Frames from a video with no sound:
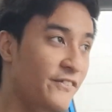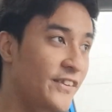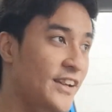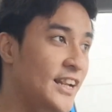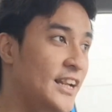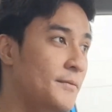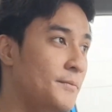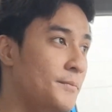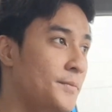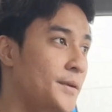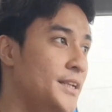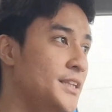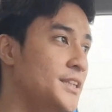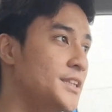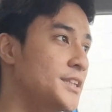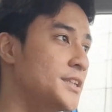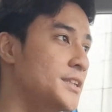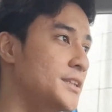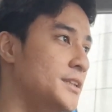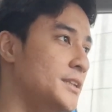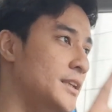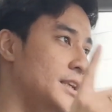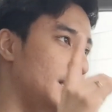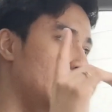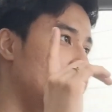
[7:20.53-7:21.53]

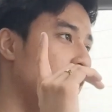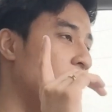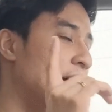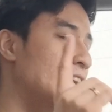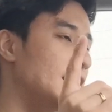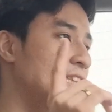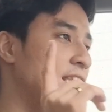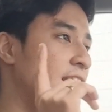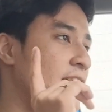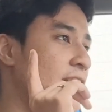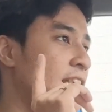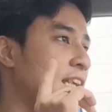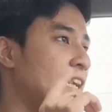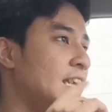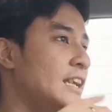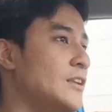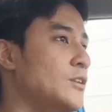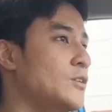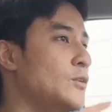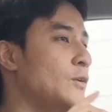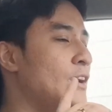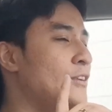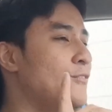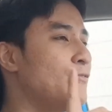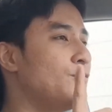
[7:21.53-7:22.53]
Philippines, here at the
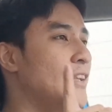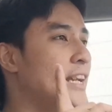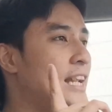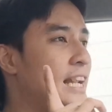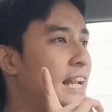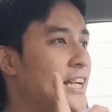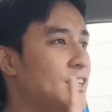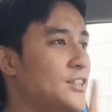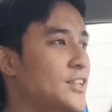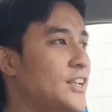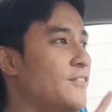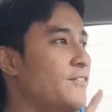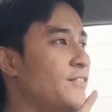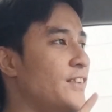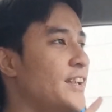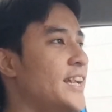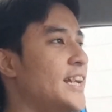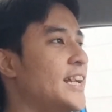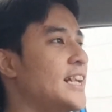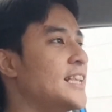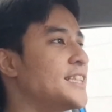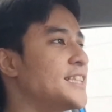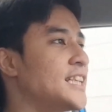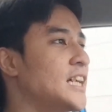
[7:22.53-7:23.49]
12th Electric Vehicle